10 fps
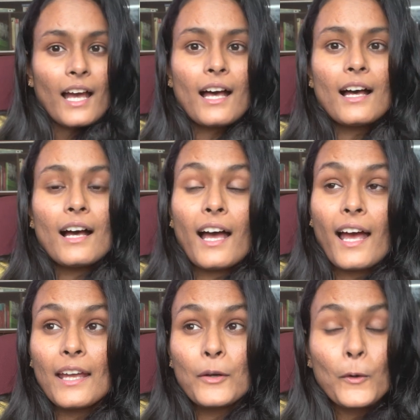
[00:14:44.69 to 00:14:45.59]

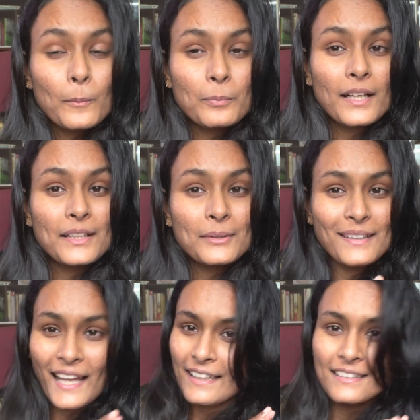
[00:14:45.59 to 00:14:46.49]
I hope
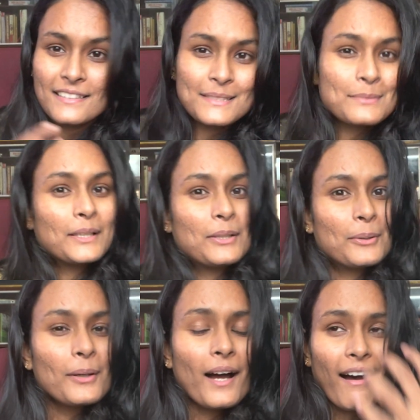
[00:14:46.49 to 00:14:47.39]
you liked this video.